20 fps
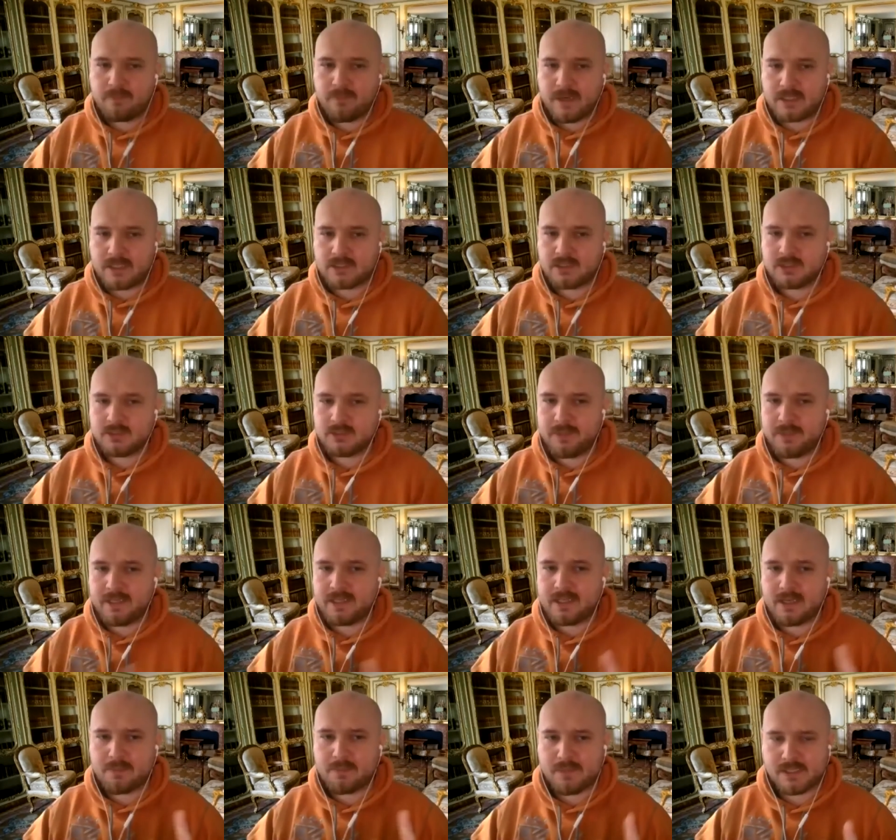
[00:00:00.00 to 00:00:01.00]
persons
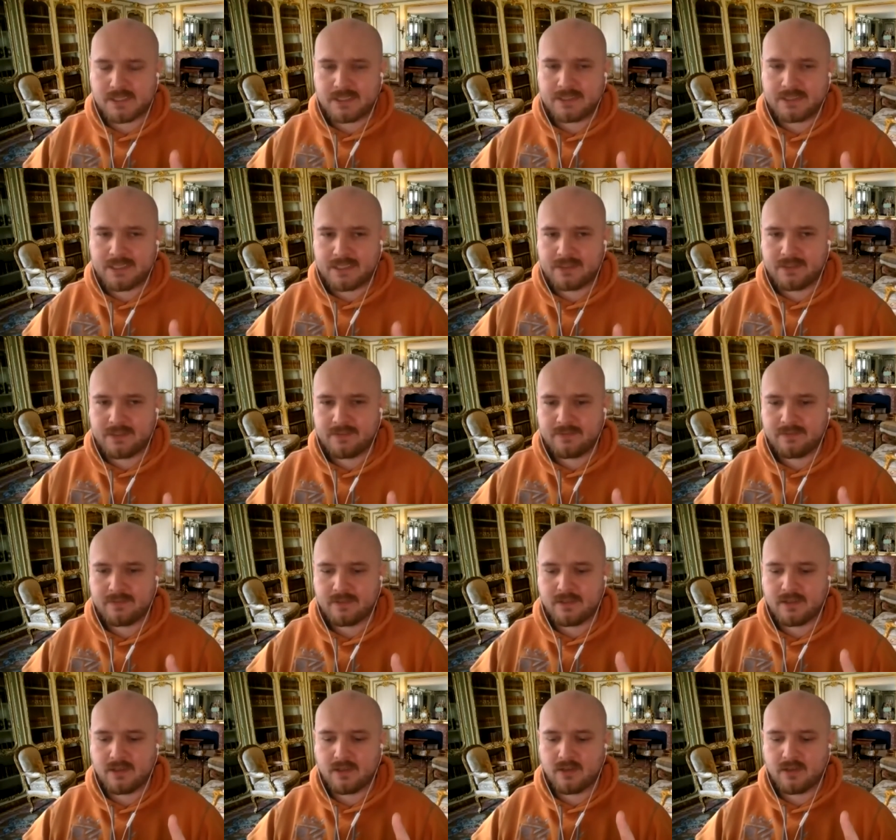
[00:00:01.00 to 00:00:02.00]
being representative,
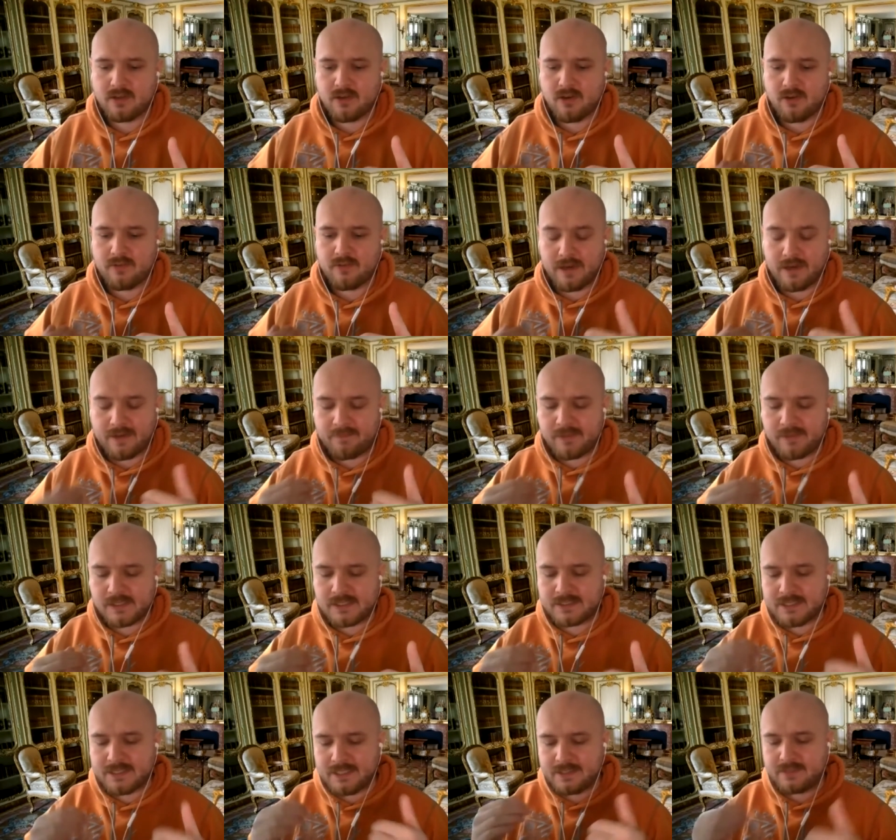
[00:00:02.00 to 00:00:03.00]
uh,
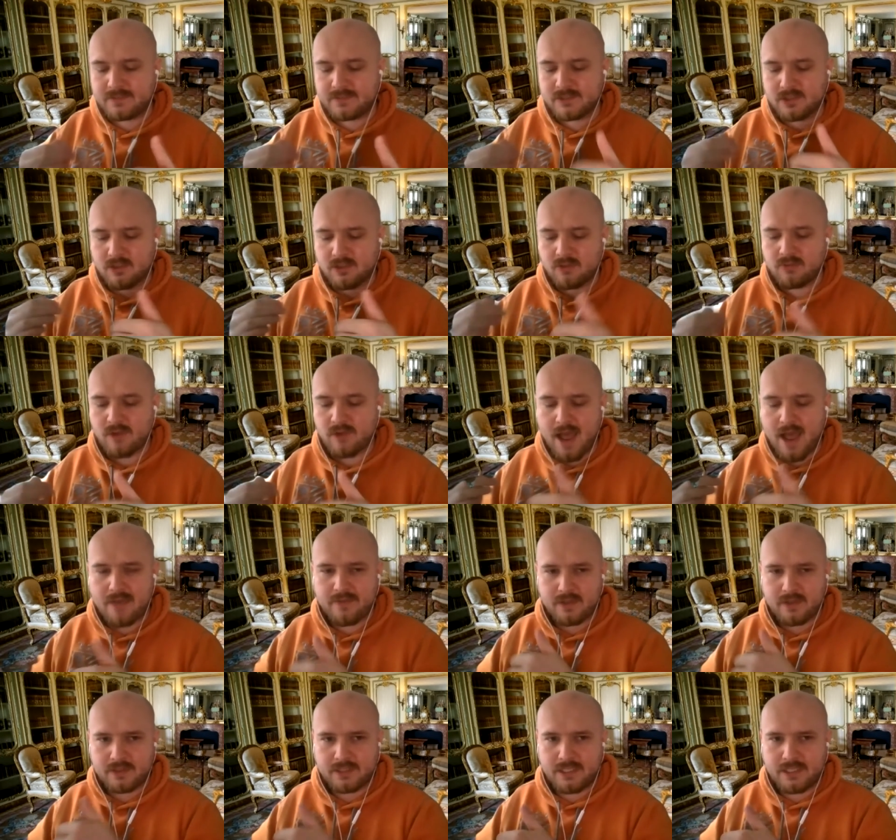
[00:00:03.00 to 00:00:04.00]
representatives of
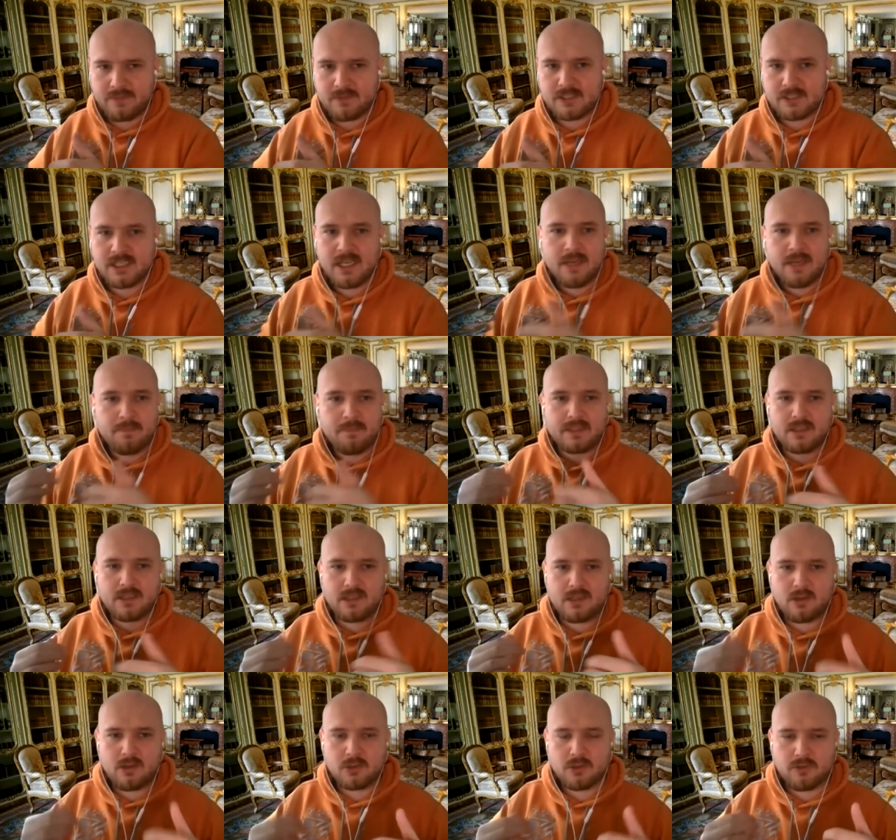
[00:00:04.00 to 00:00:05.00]
other teams, but a
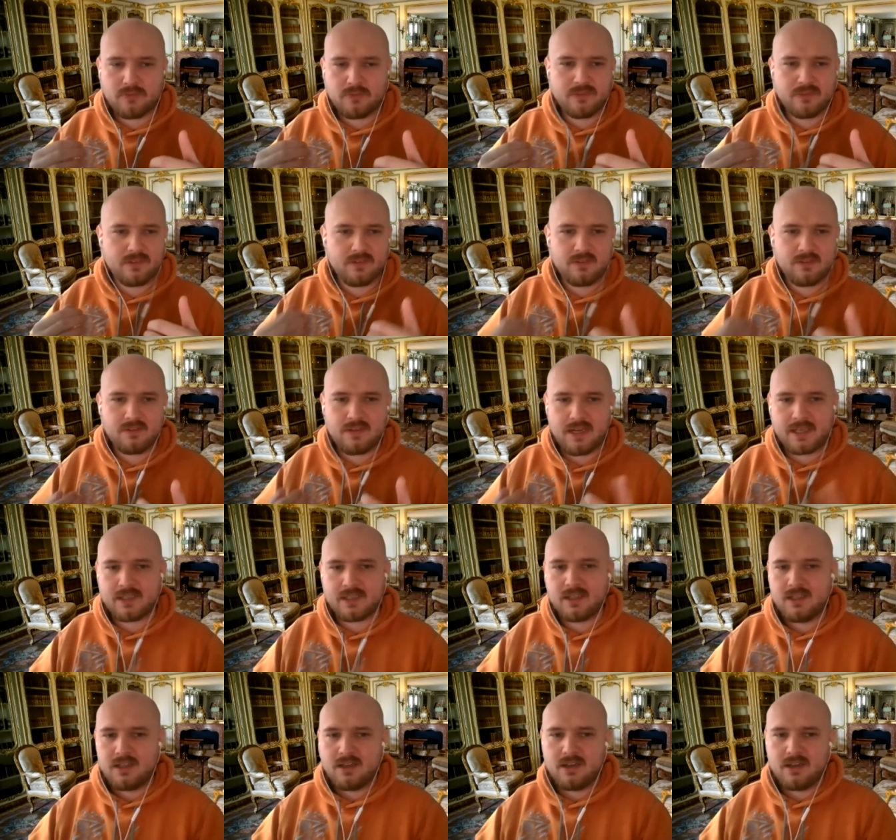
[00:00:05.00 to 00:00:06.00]
lot of uh, like,
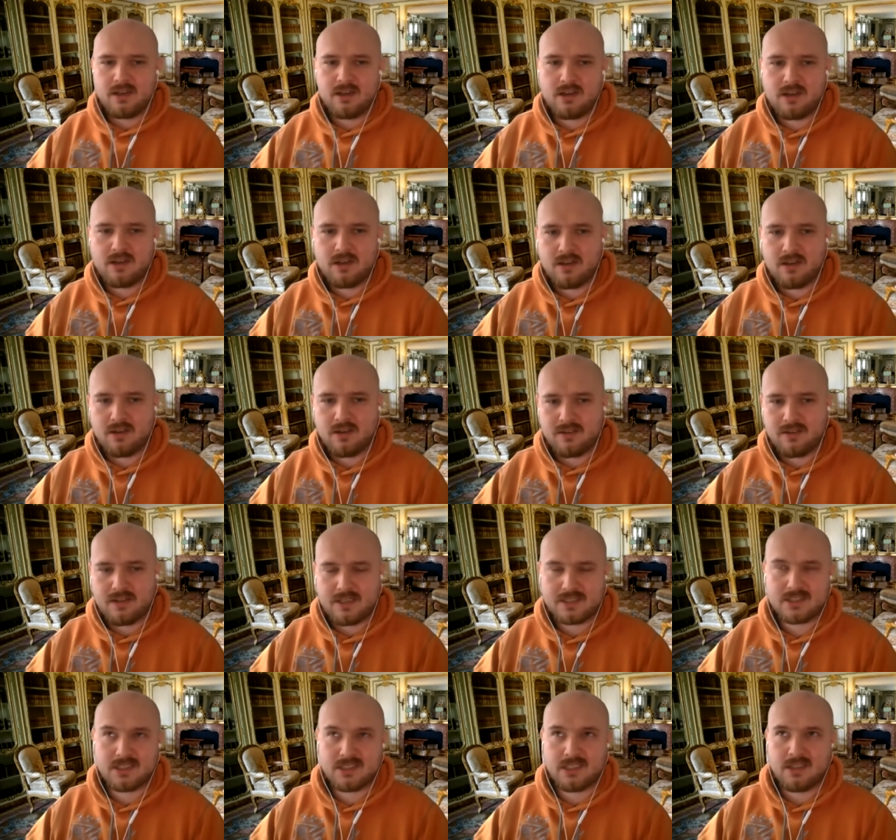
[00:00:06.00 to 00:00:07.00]
uh,
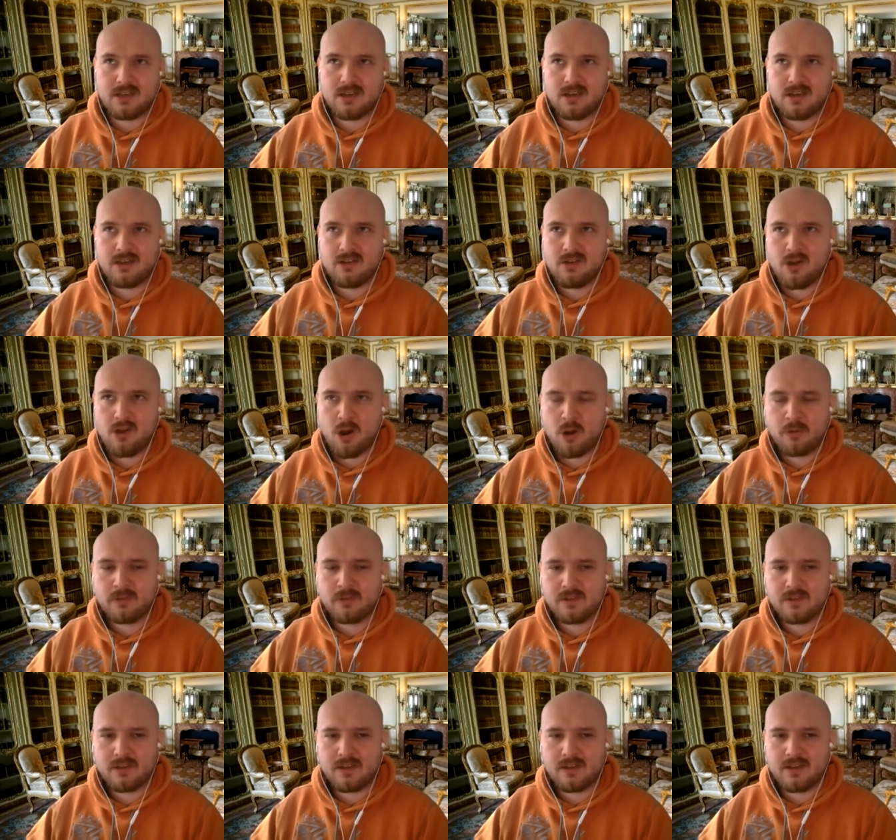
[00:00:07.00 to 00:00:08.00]
let's say uh,
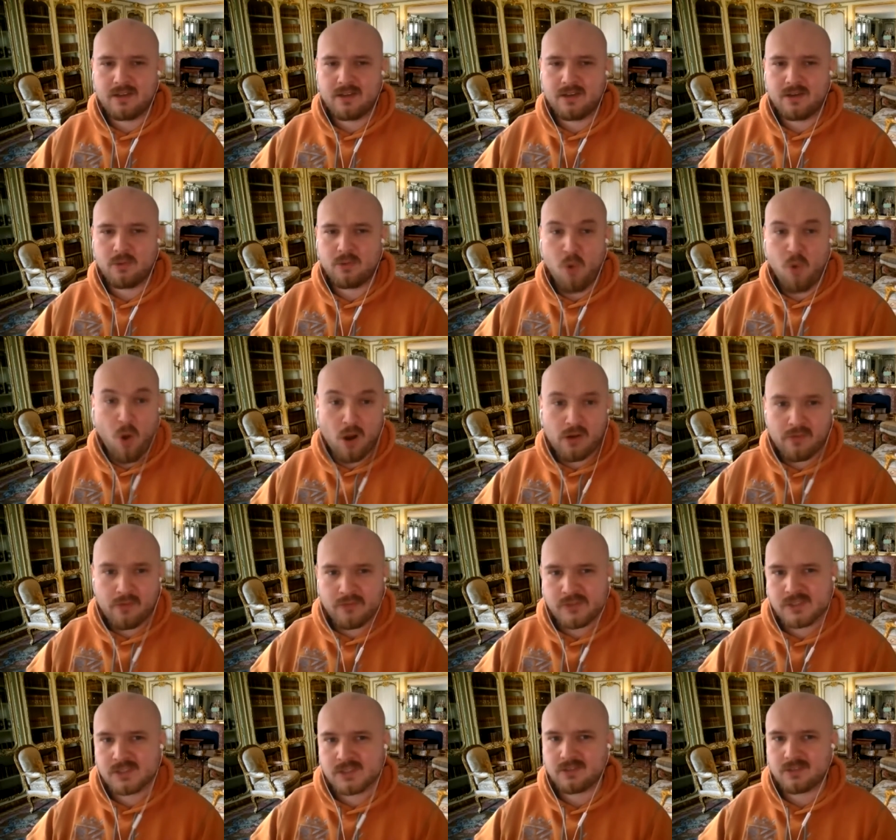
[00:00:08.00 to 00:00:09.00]
lone
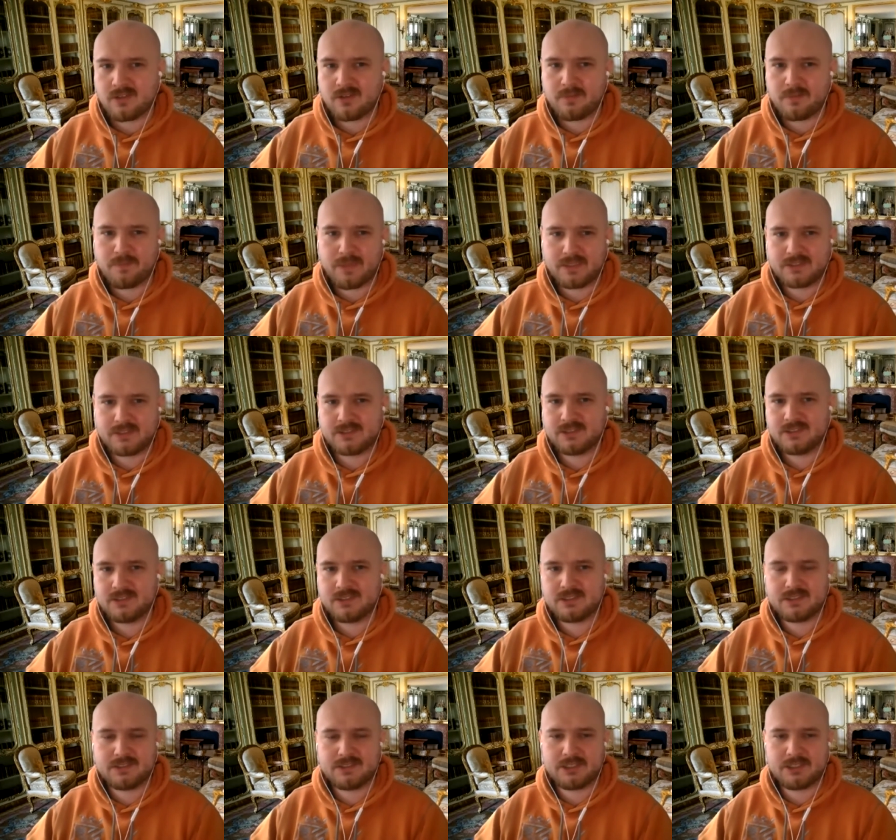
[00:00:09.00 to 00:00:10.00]
wolves or
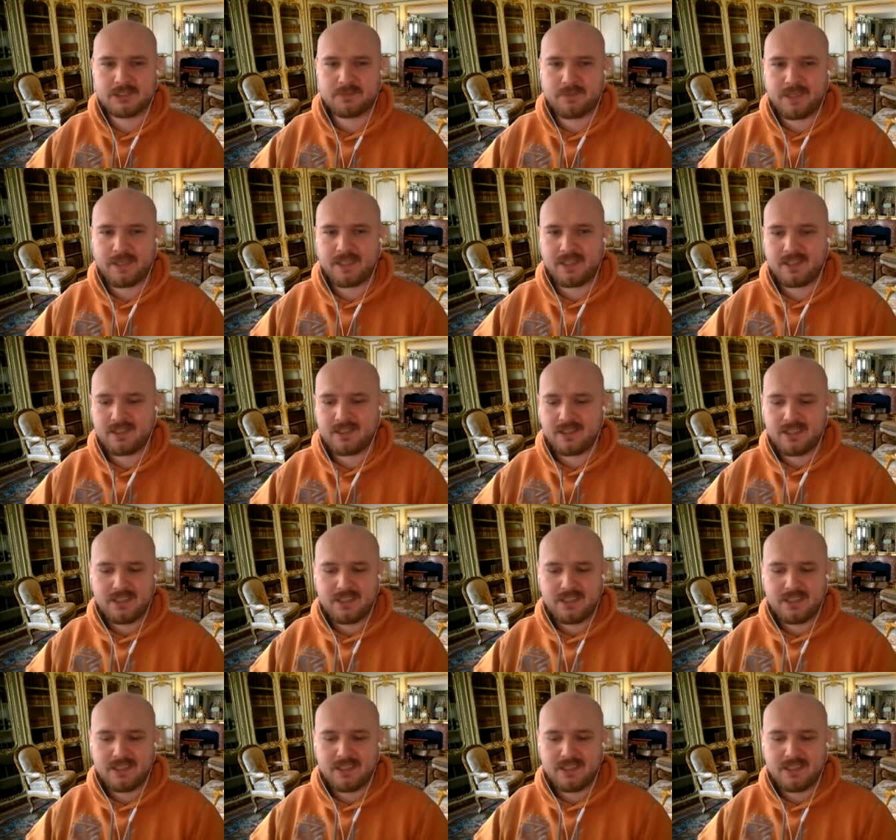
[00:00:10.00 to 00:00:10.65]
persons just being